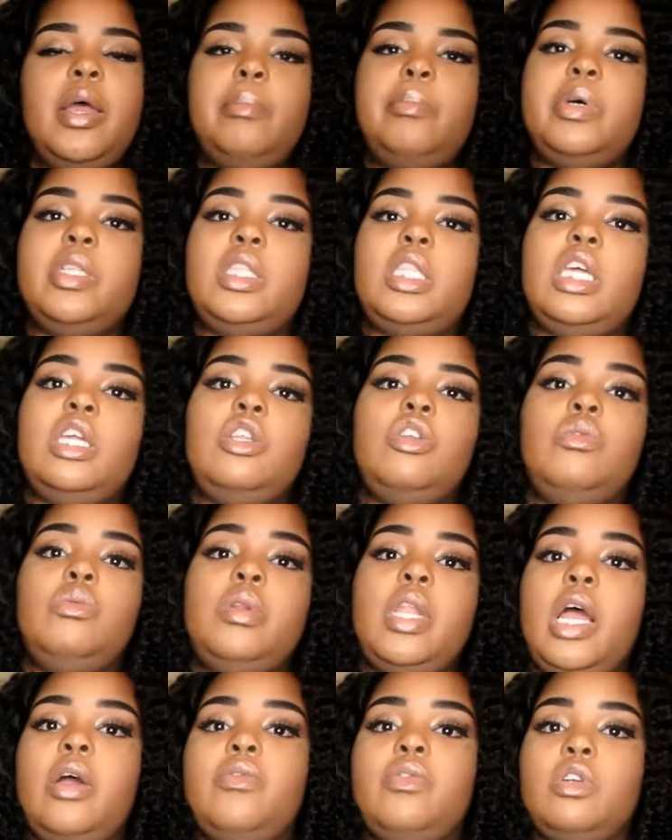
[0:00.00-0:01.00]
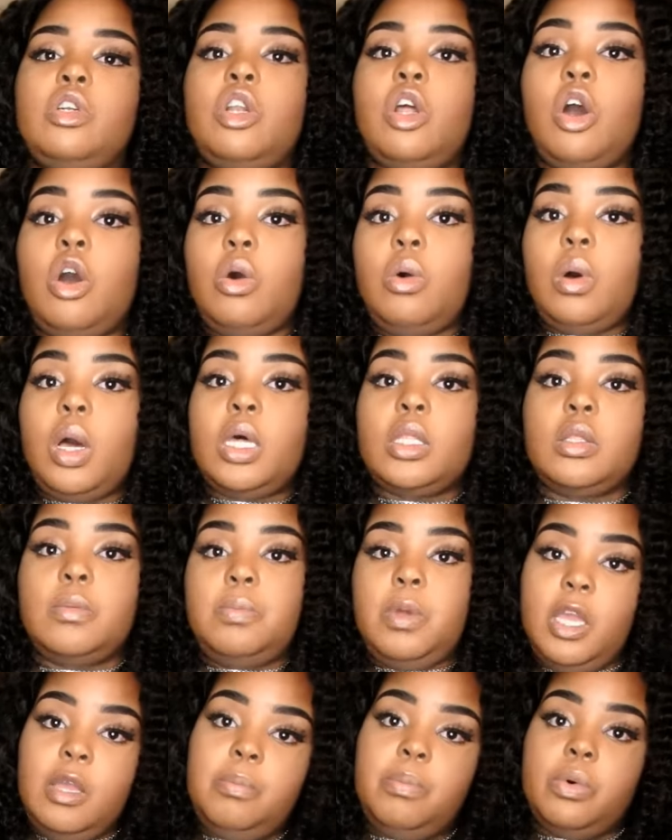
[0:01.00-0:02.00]
But then you never know other
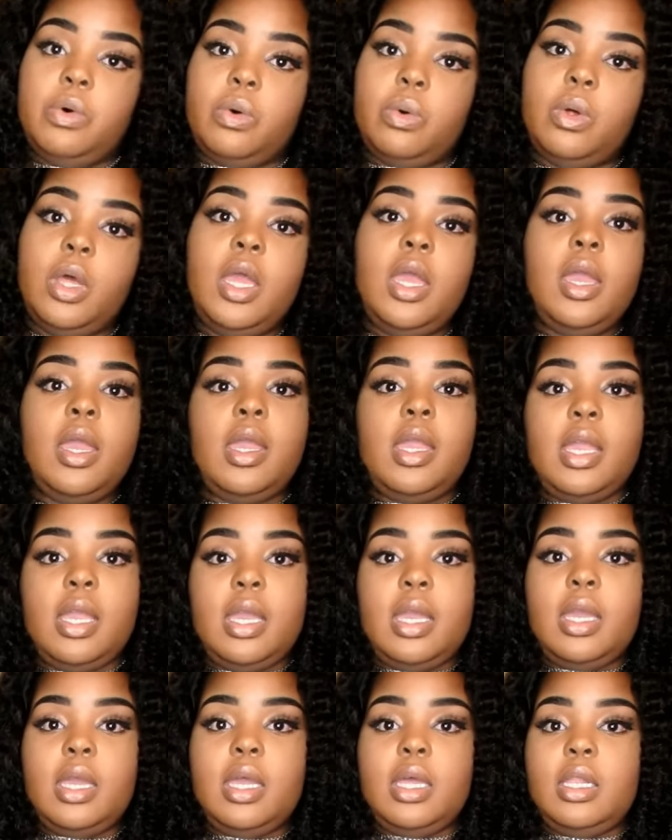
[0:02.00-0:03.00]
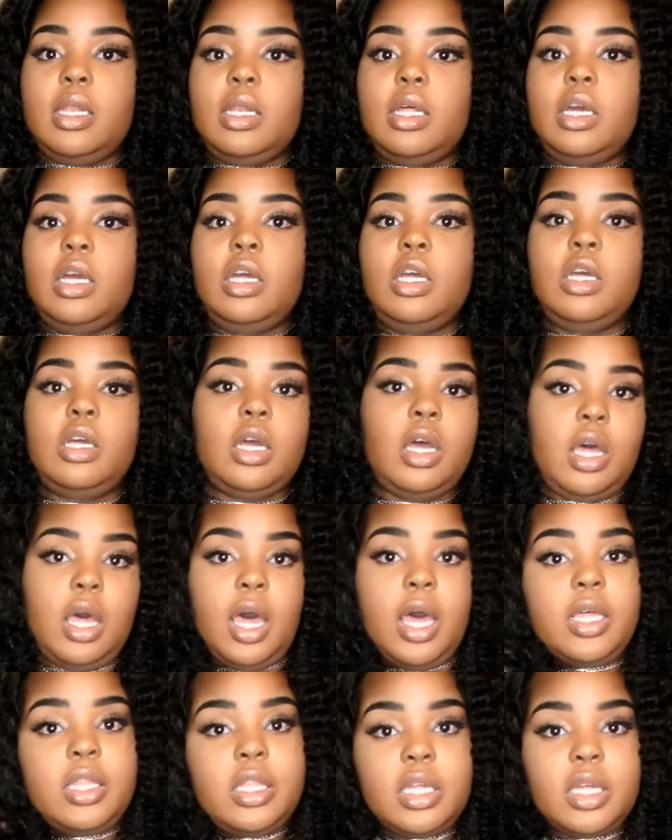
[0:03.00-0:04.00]
people, and
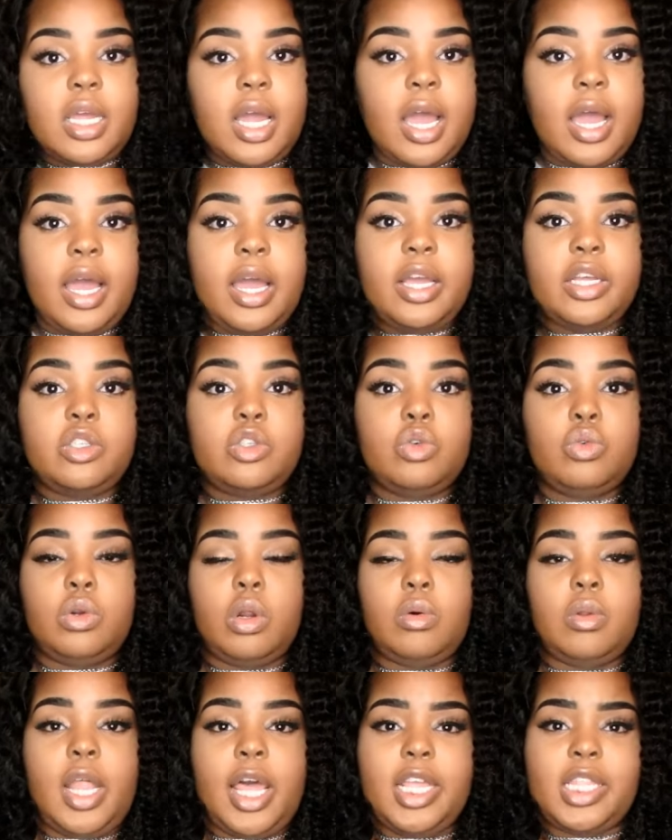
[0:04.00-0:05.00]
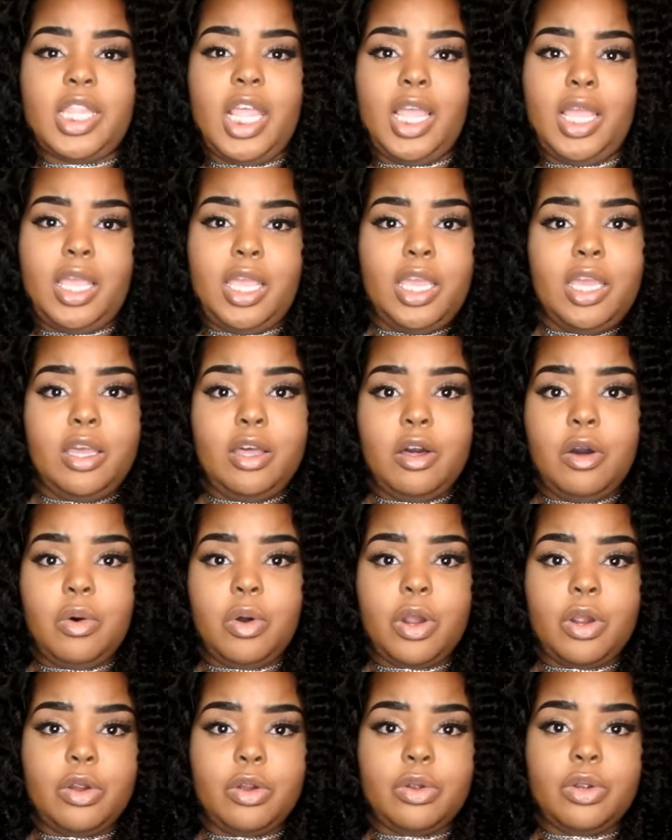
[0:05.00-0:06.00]
other guys who don't like their ego
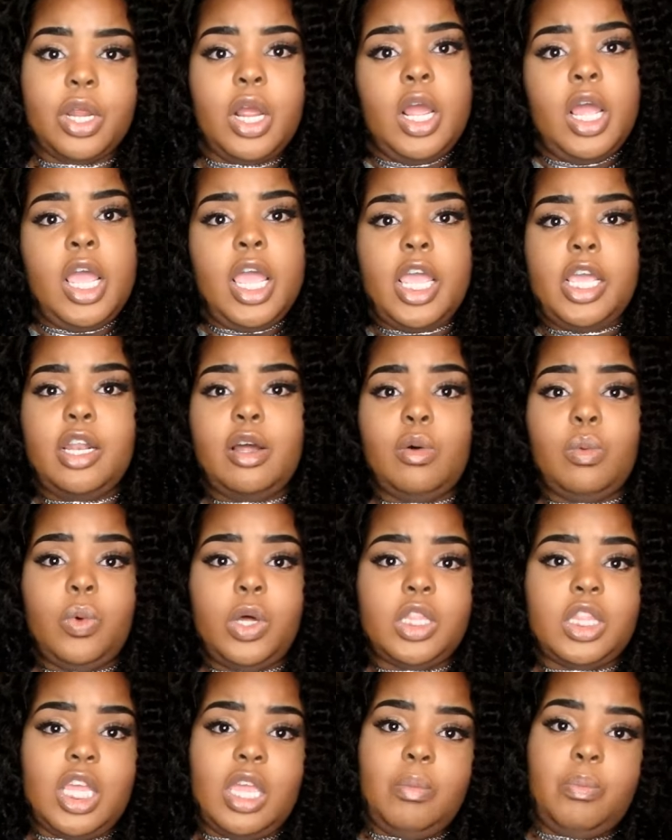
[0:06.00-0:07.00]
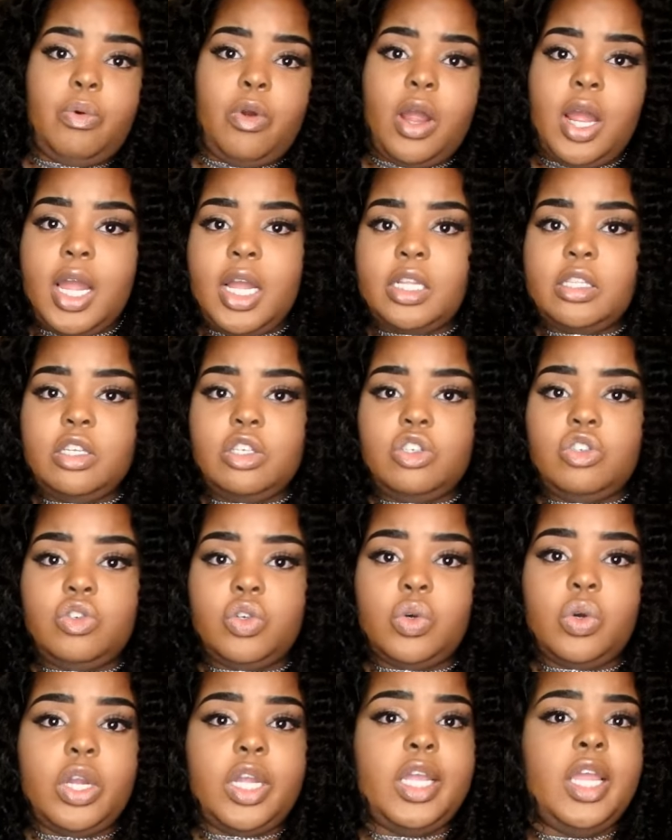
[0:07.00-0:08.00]
hurt and don't want their pride
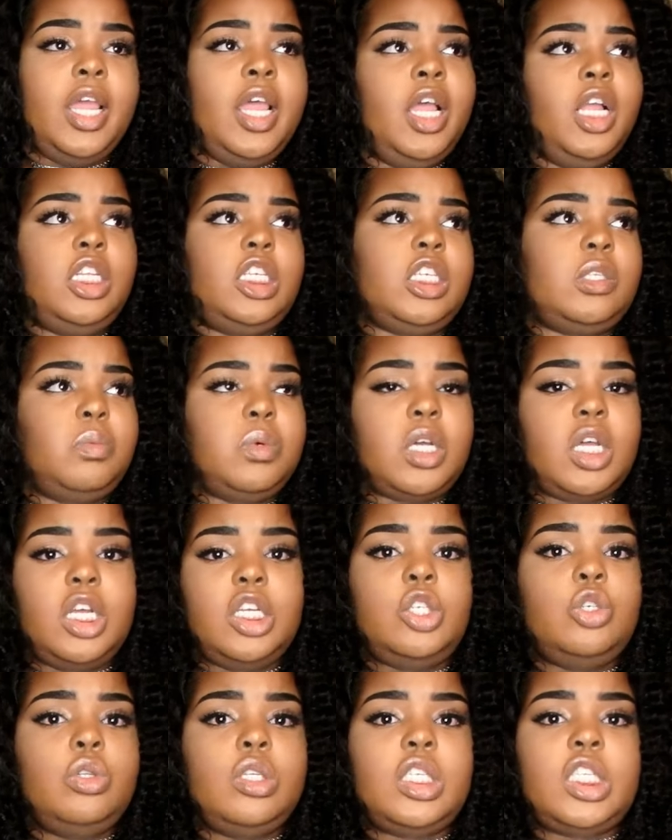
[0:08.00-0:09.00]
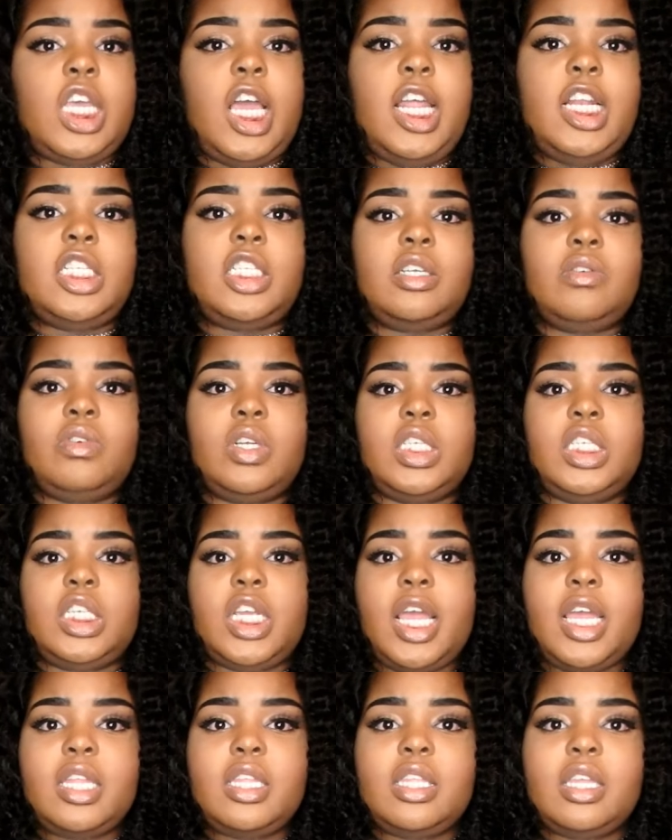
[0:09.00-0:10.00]
destroyed just because you decided to
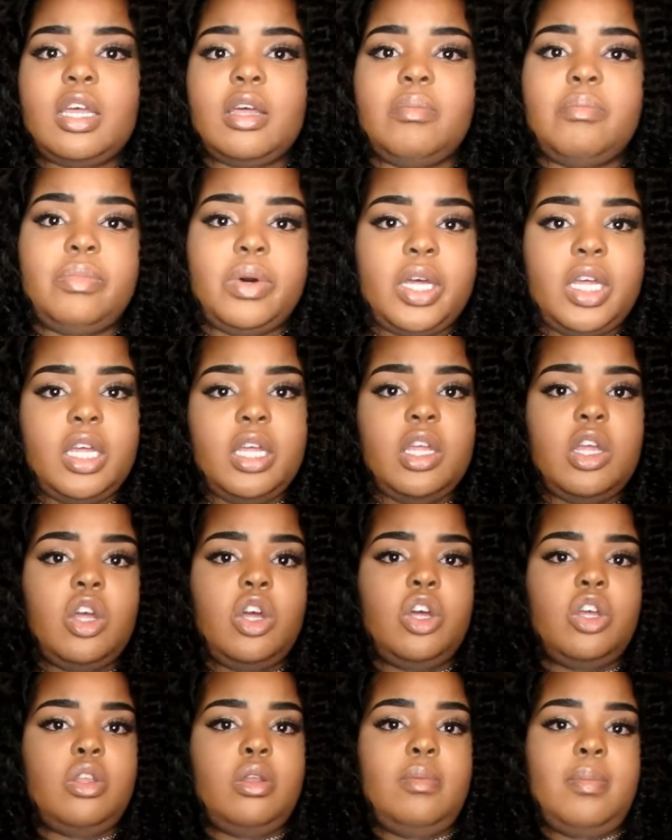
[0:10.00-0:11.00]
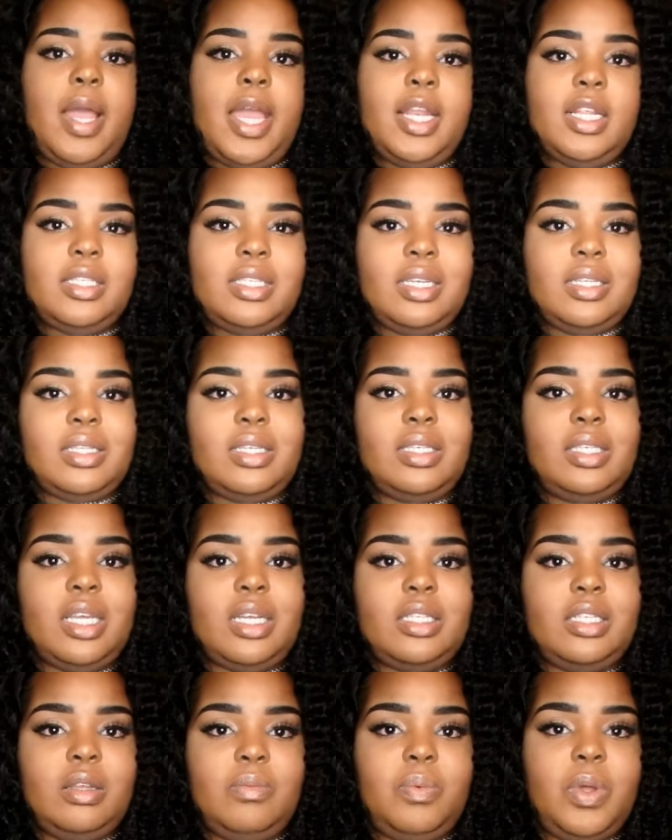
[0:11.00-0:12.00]
reject them. But you might have sent a
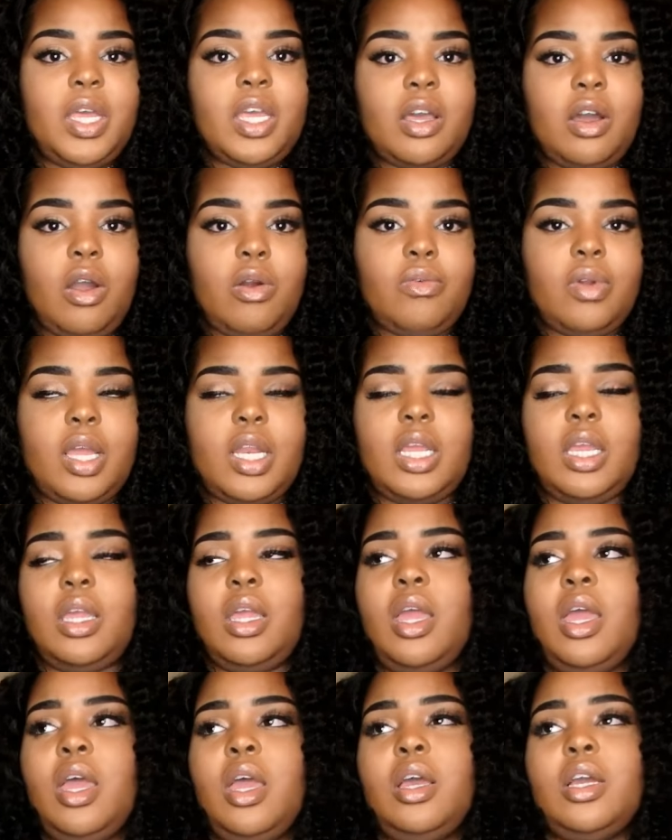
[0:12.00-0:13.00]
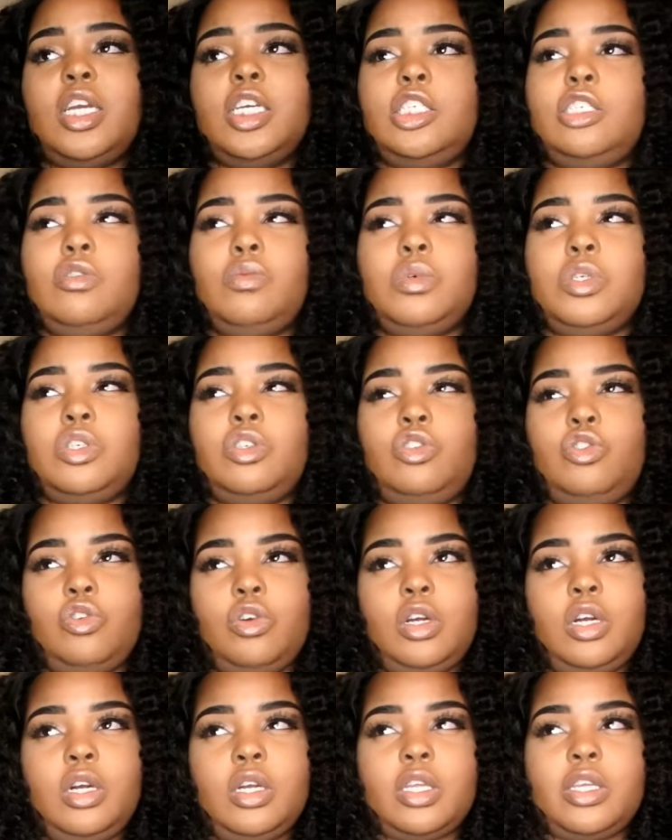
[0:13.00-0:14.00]
sexy pic already because you was
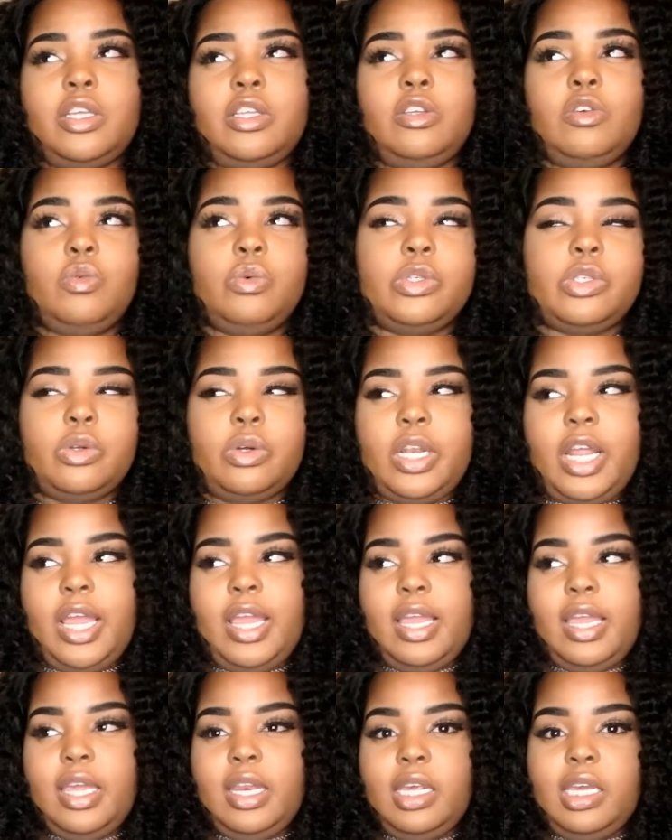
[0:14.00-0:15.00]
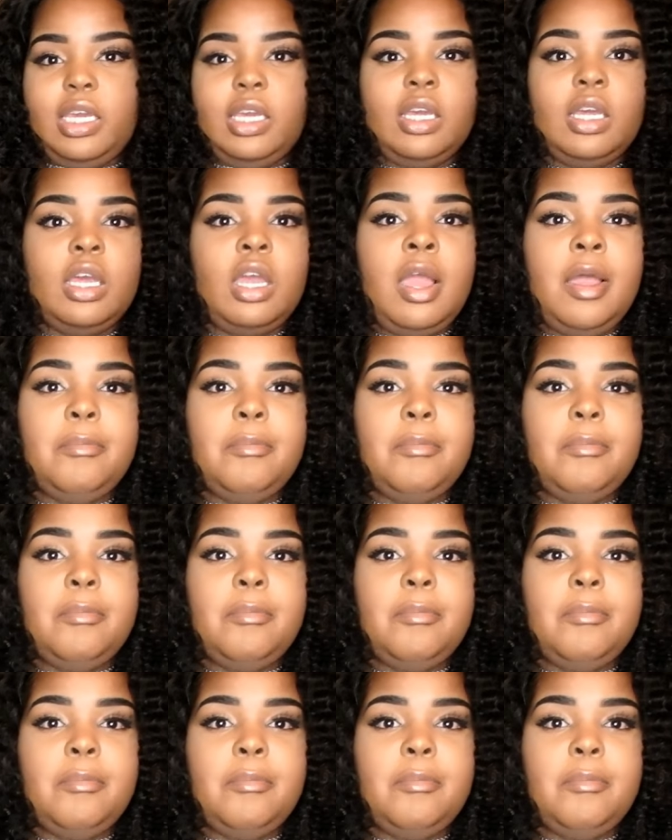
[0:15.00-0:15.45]
drunk and you was on that Henny.